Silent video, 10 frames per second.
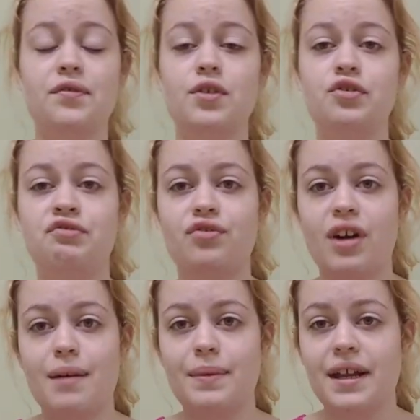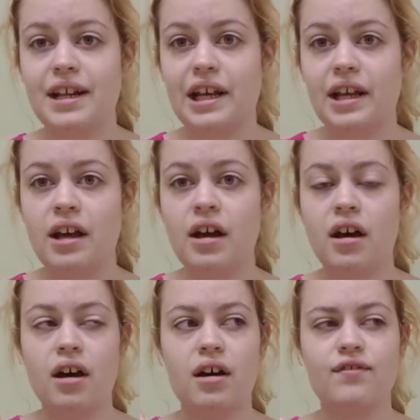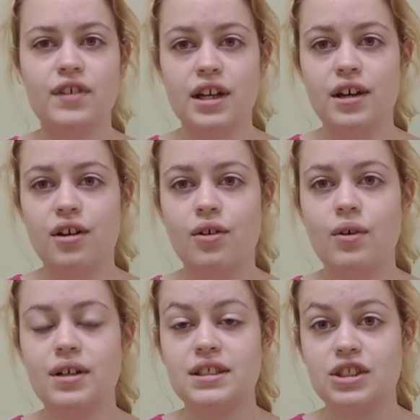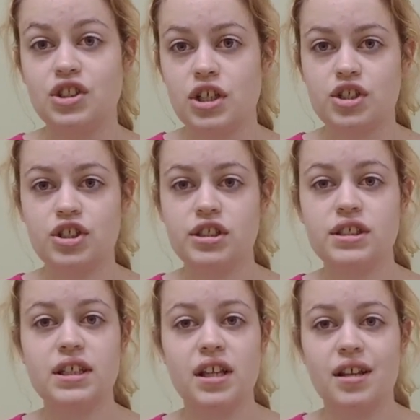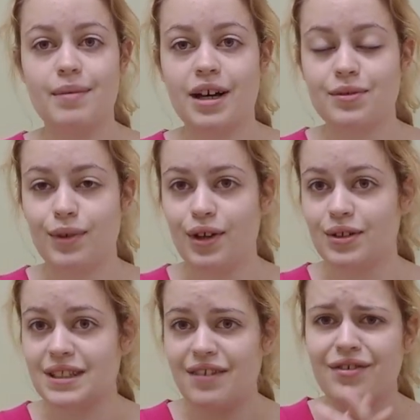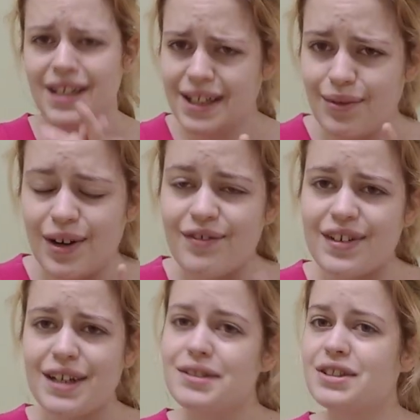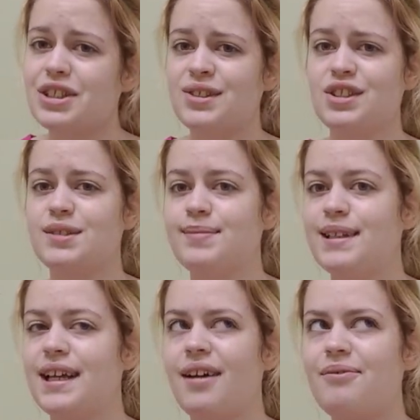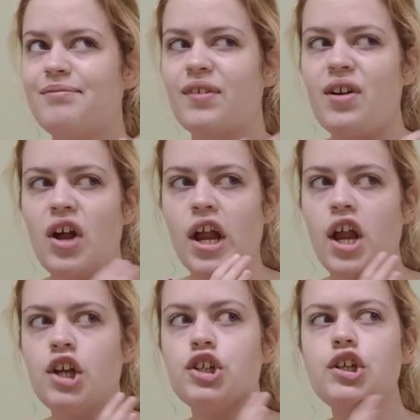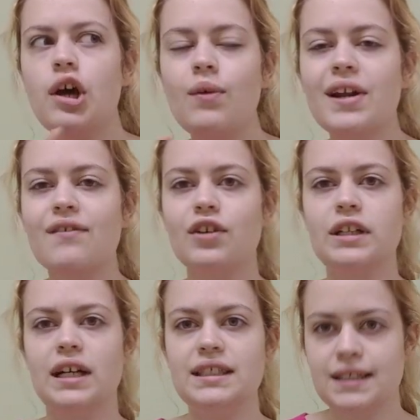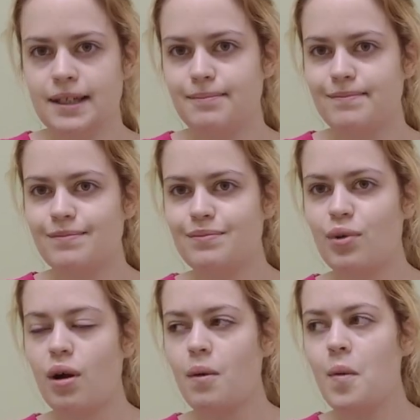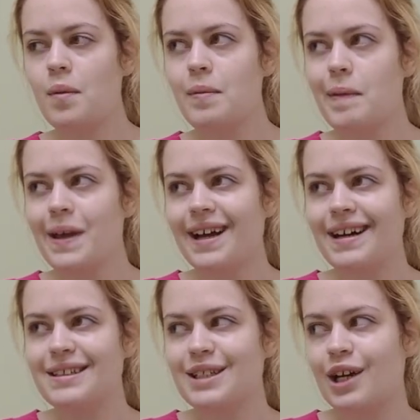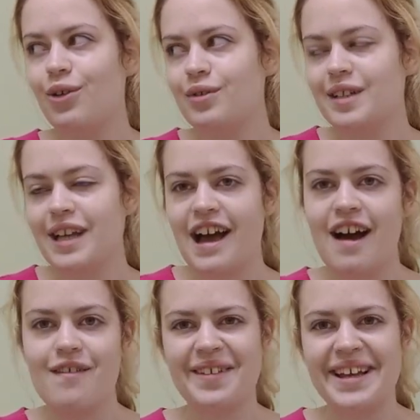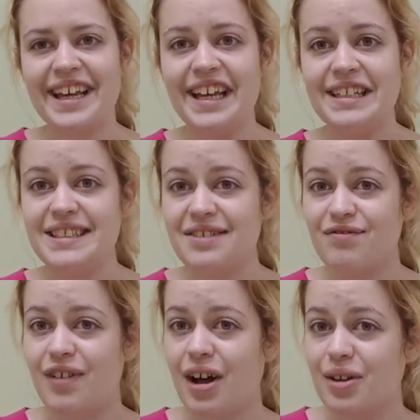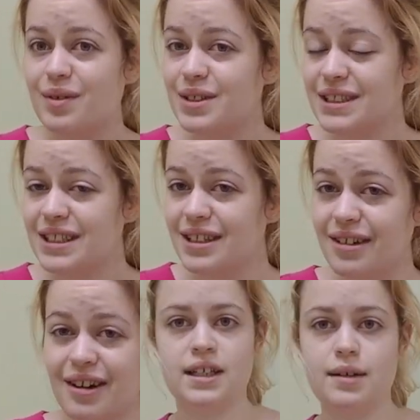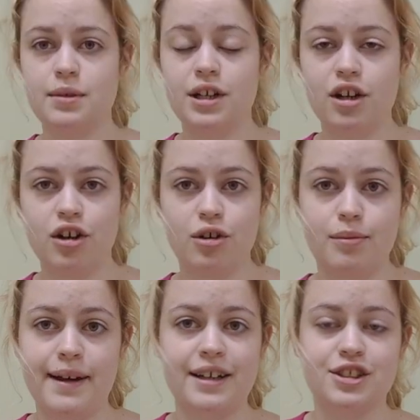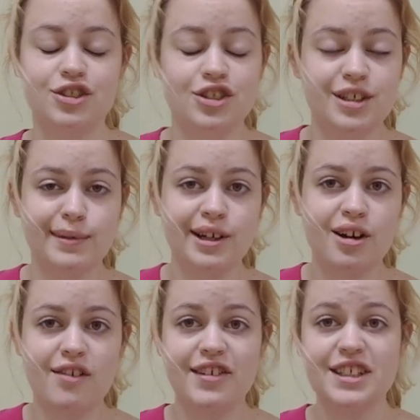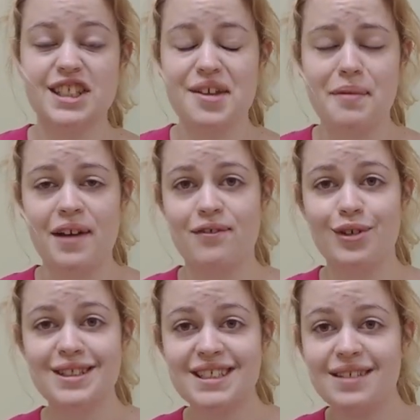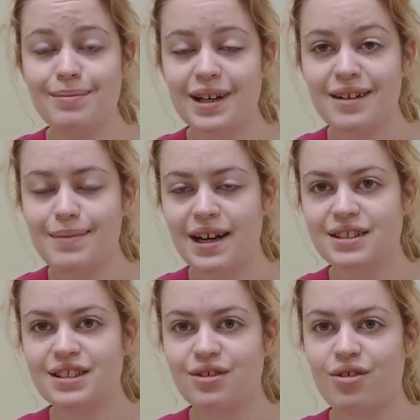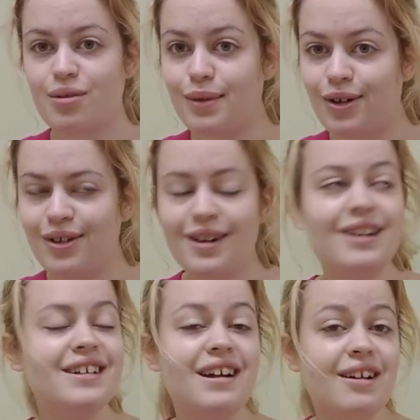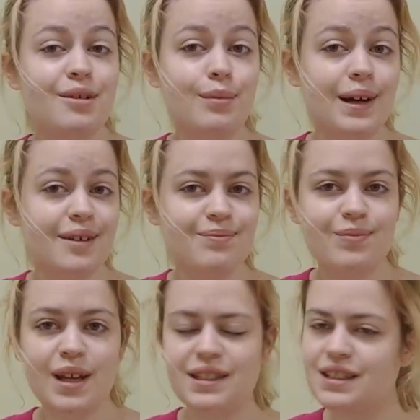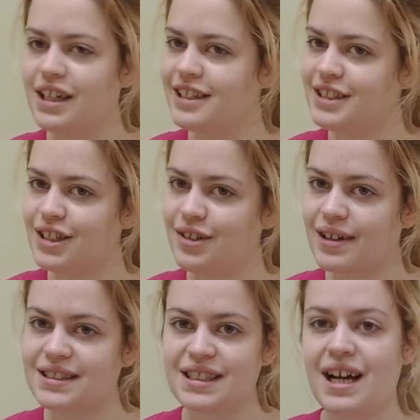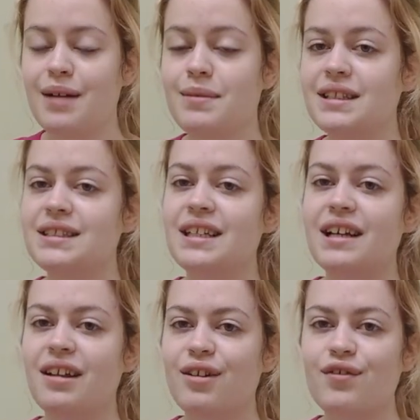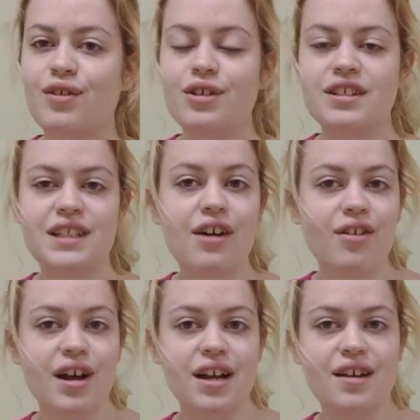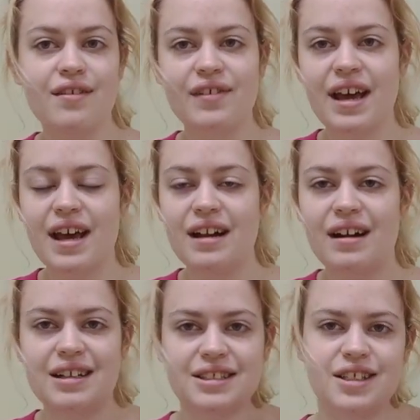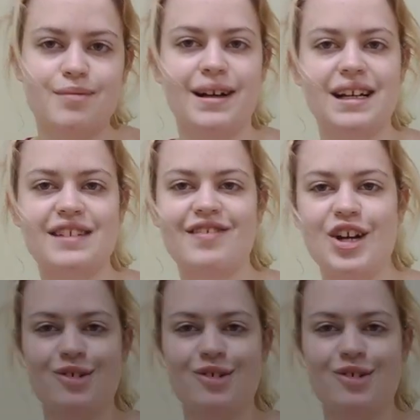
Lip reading: you drop any video suggestions in the box below, because I really want video suggestions, but like no one ever does it, probably because I only have like 18 followers here. I'm going to go back to drinking my coffee so that my voice can get back to normal. But until I see you next time, stay colorful, stay creative, and I'll see you in my next video.